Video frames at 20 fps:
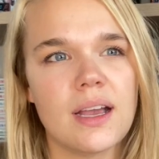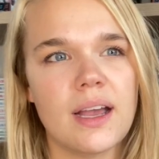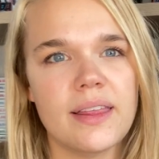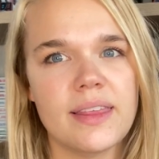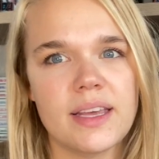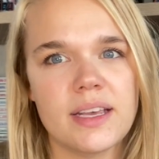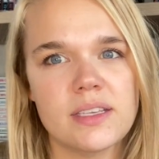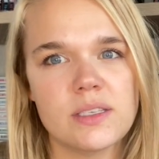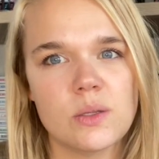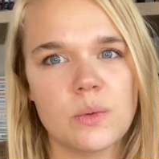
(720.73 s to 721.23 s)
I
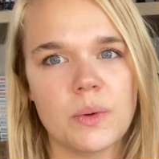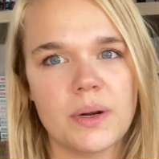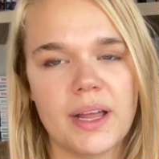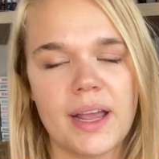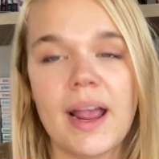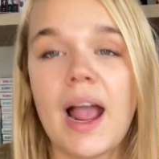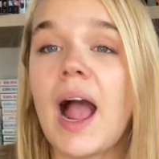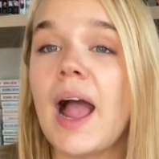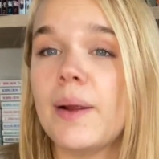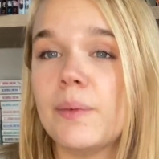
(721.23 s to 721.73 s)
think is the one
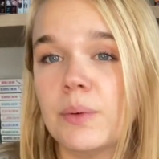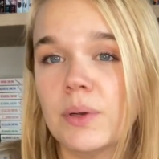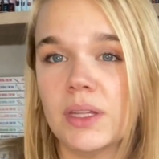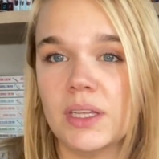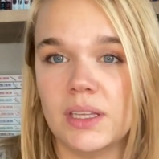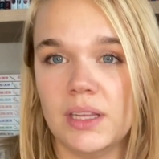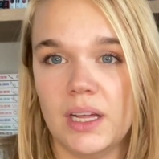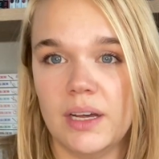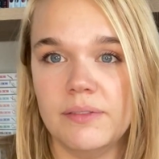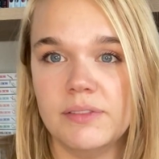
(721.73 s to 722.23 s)
I really
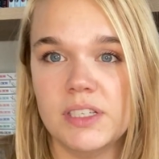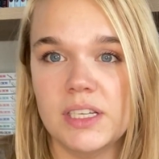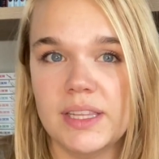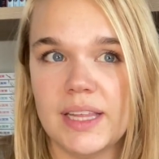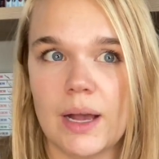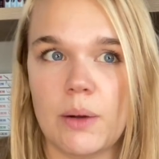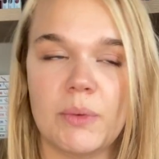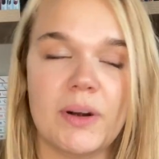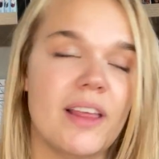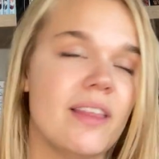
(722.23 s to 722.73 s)
loved.
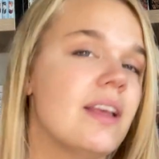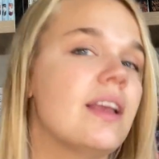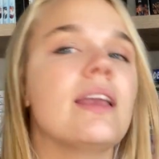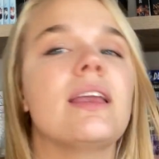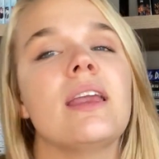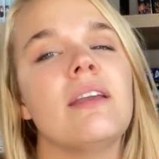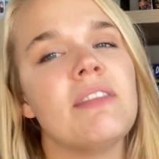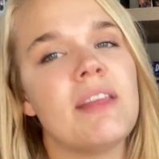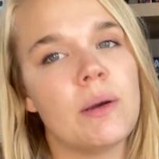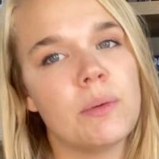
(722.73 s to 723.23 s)
That one, I think I
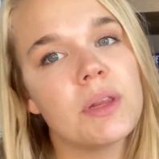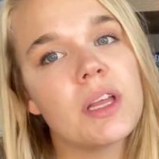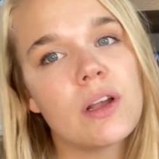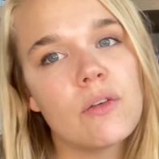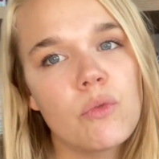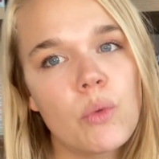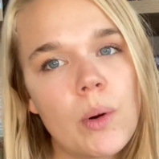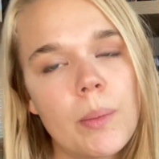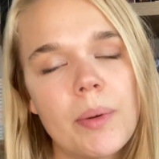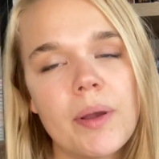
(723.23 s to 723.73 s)
gave that one like a
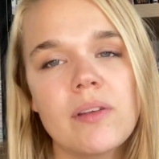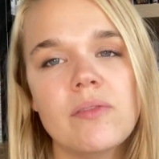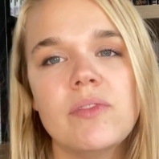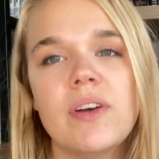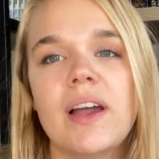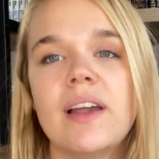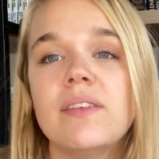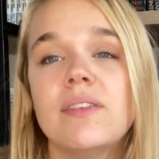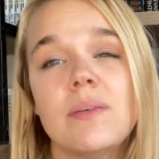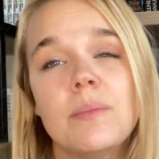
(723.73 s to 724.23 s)

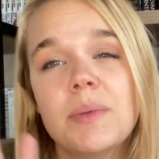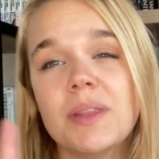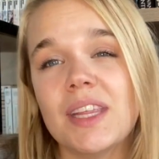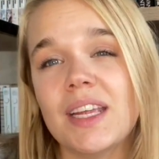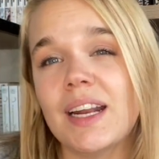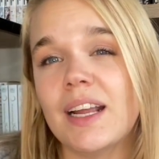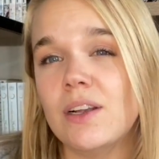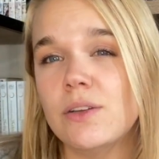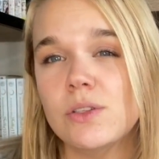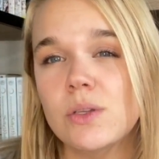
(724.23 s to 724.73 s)
4.5, but then
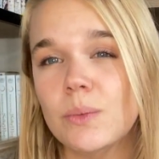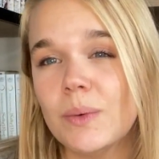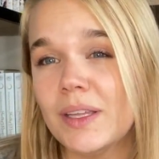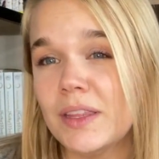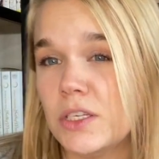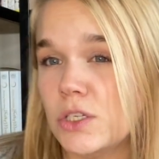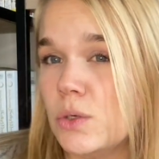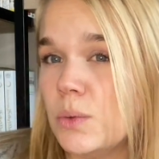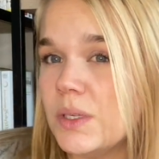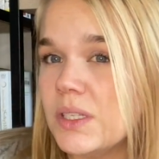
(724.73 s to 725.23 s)
I also read
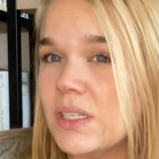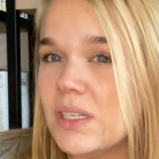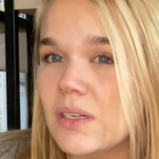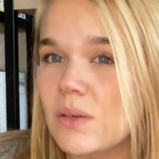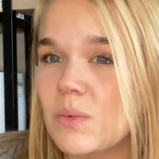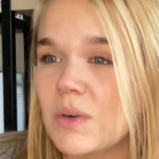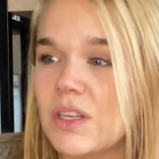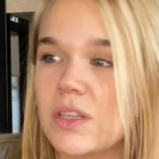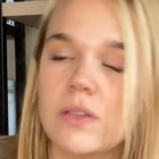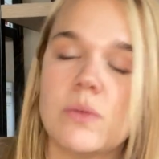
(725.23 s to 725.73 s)
the Twisted
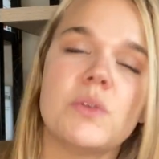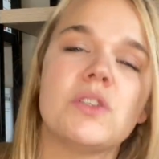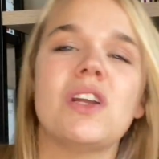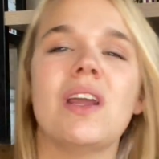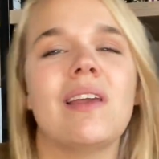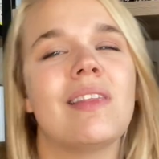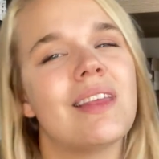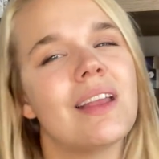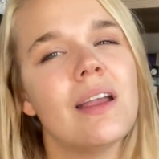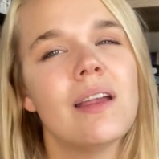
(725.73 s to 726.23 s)
ones, which I
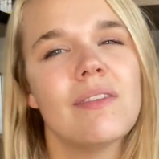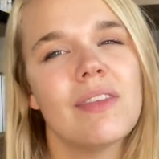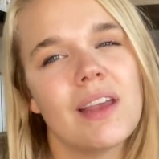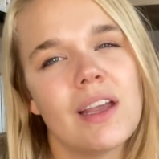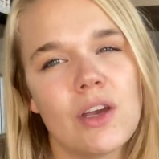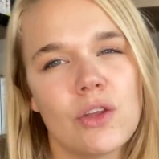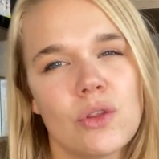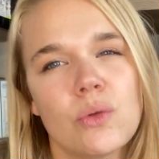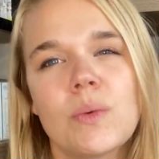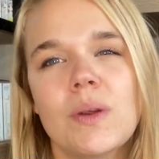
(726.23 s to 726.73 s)
only gave like
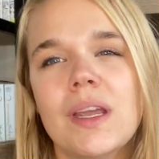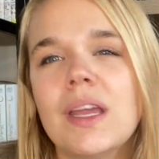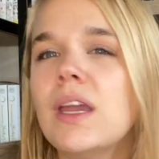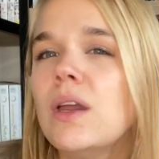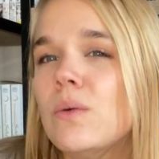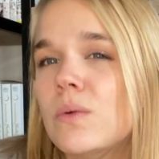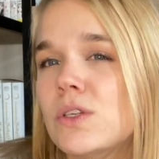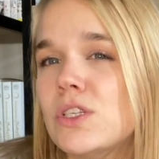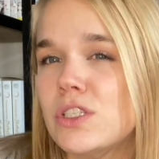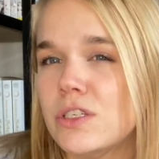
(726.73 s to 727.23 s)
a 3. It
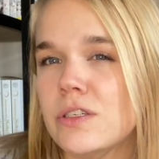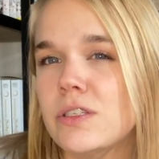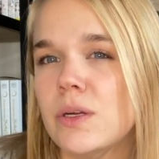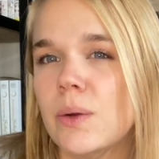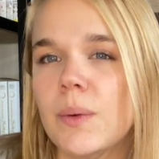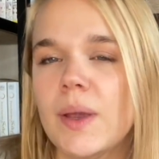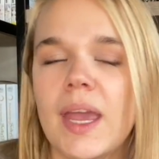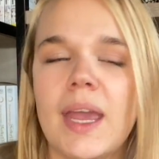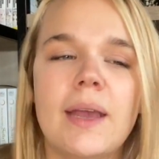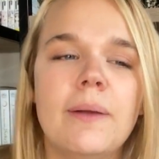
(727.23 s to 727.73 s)
was just
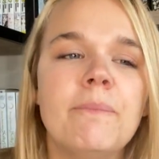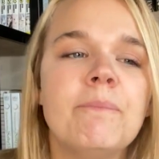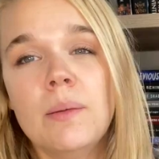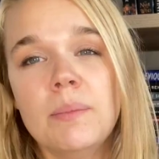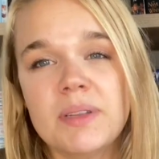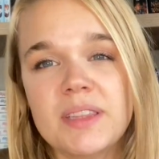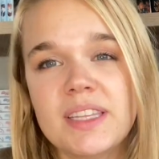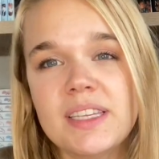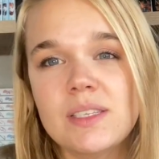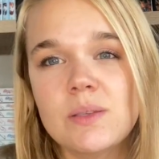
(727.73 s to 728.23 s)
okay.
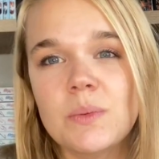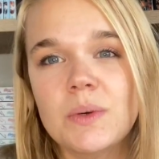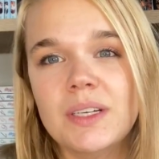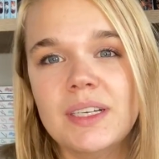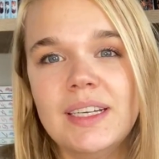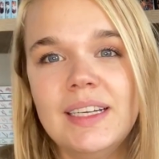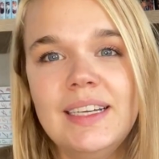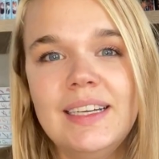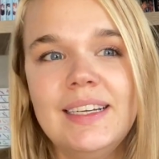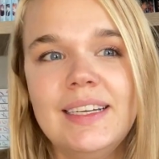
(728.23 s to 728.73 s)
But this
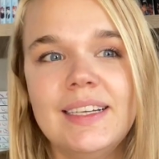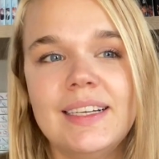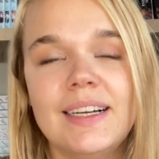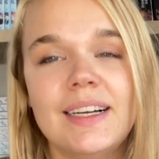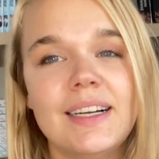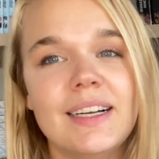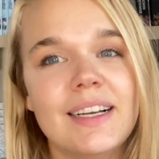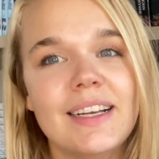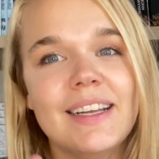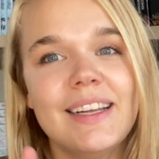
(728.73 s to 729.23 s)
one,
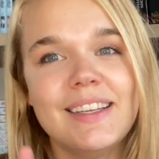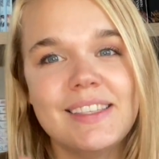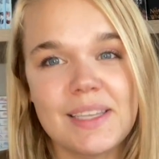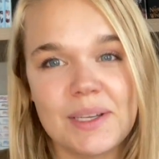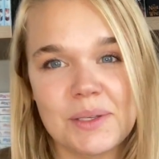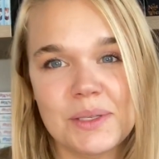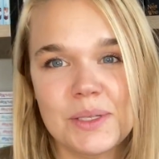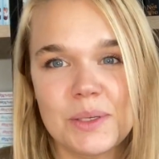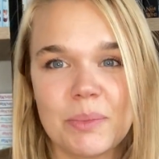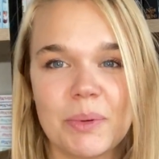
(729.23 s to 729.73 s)
it
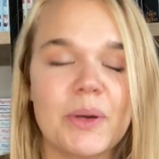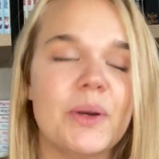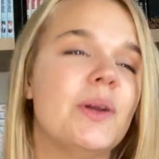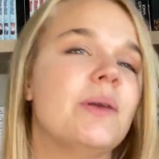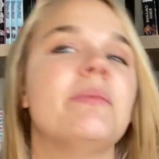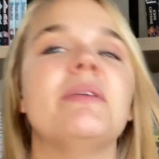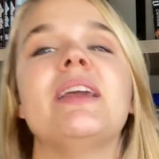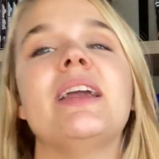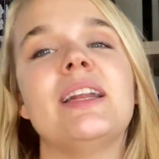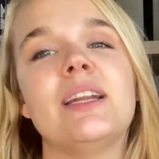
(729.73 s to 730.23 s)
sounds super
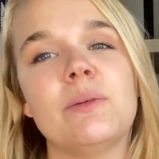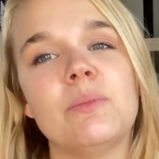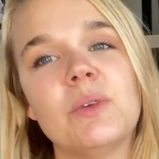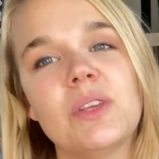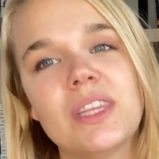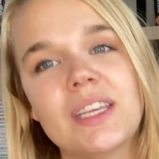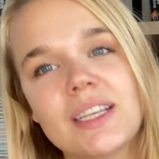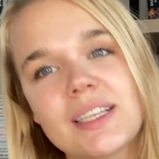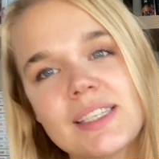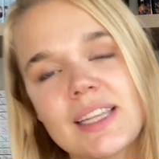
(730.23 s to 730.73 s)
creepy, and I'm
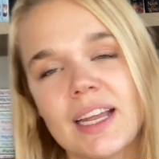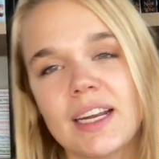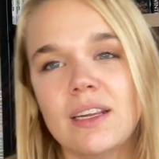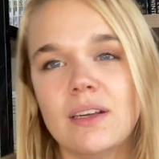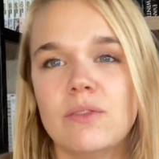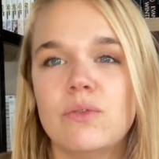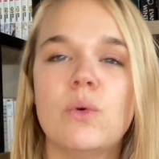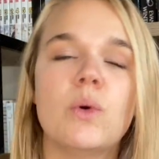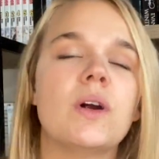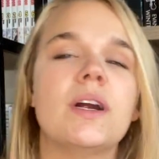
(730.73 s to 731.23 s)
really excited
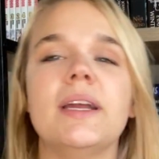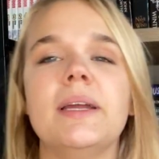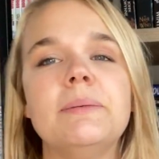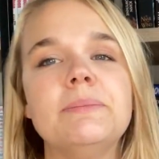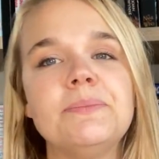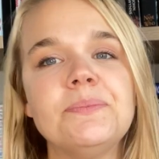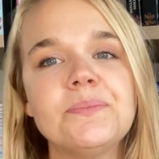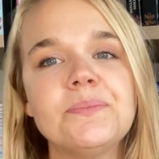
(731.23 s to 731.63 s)
for it